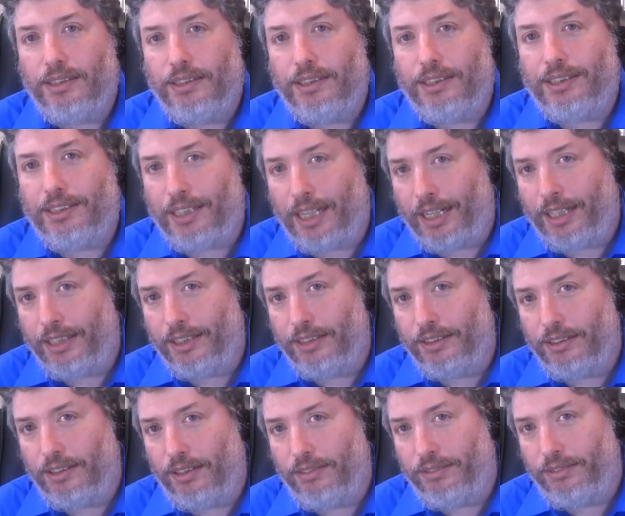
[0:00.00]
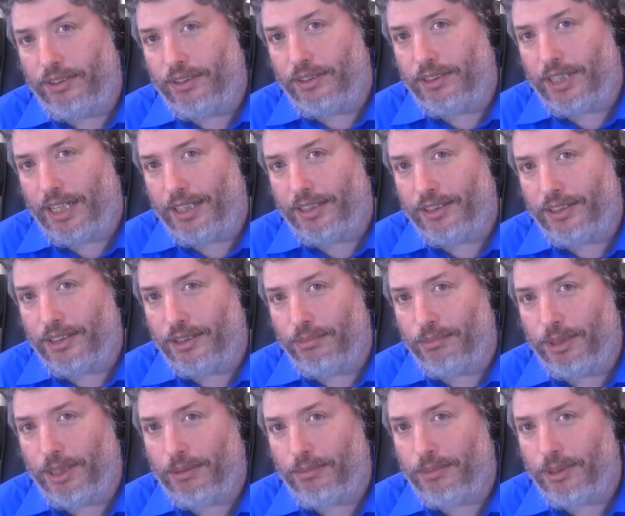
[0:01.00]
second of the Ten
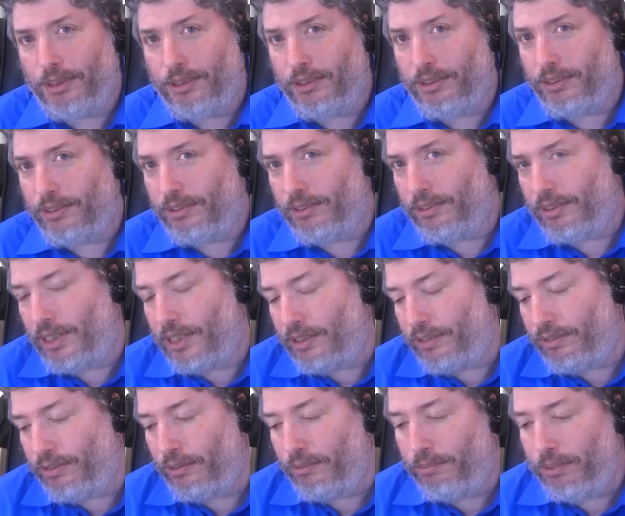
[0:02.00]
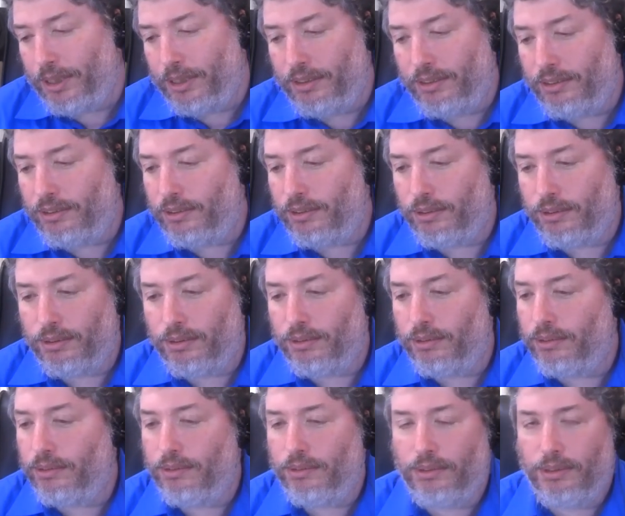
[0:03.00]
Commandments that's forbidden
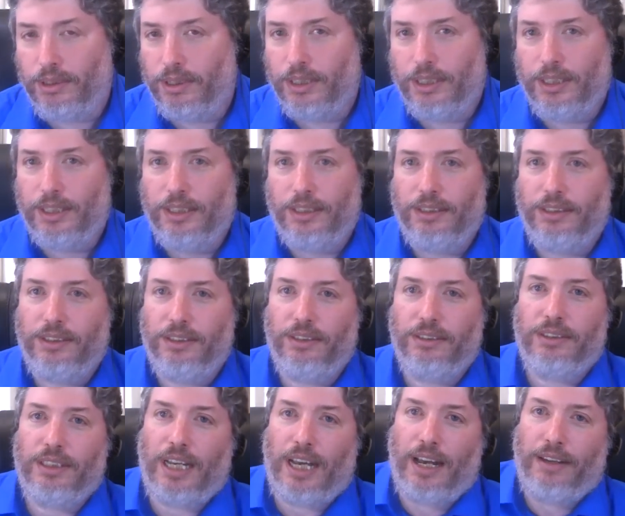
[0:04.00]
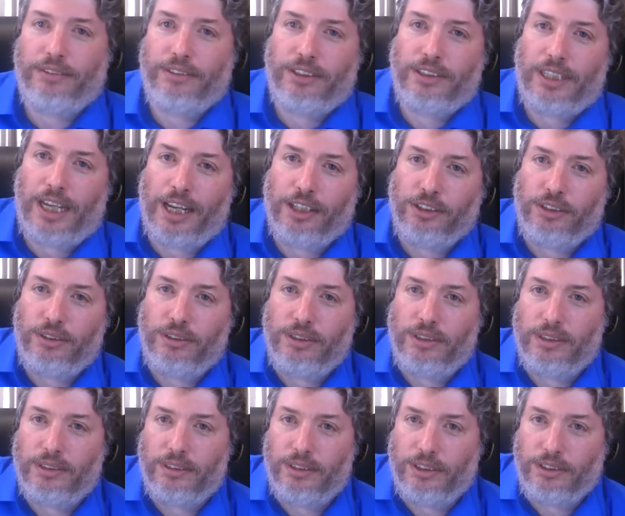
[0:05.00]
to, you know, to have
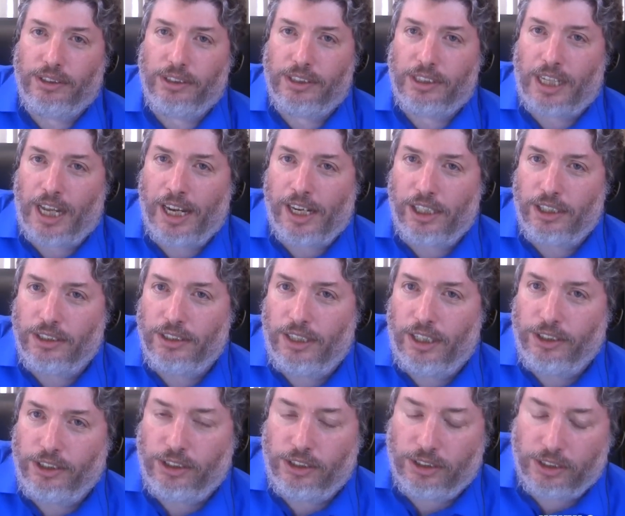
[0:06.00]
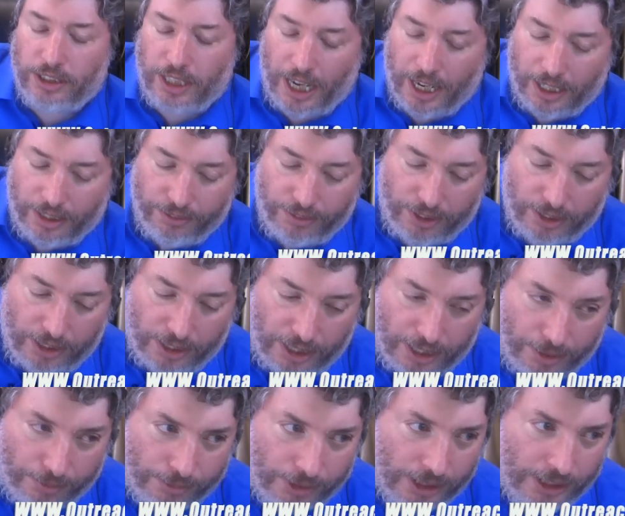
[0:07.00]
statues and
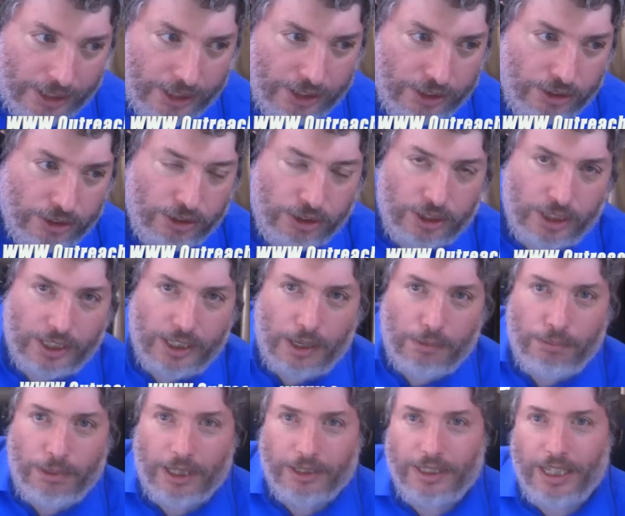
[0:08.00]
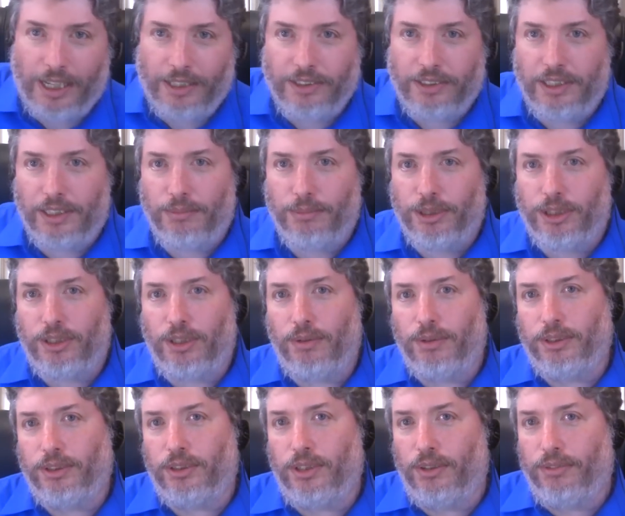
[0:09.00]
lamb, you shall not bow down to them, and so
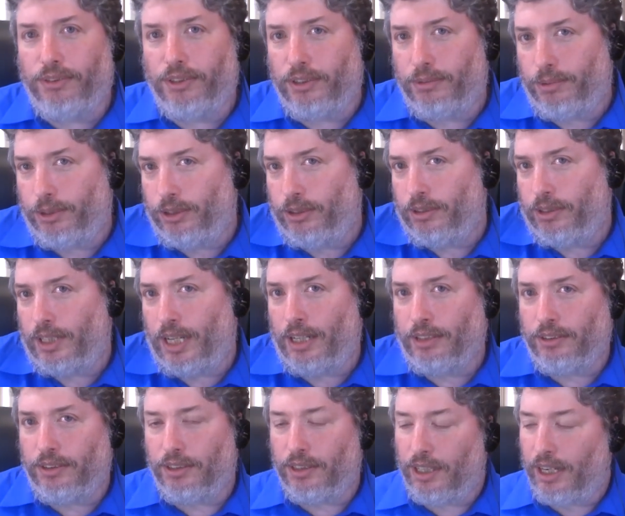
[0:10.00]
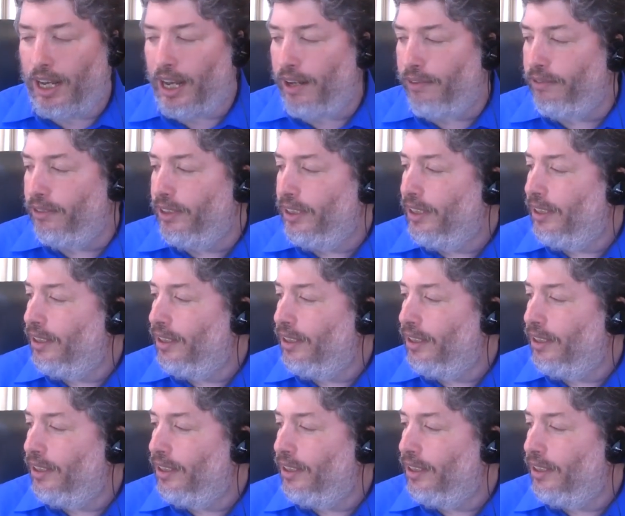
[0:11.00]
on and so forth. But you're allowed to have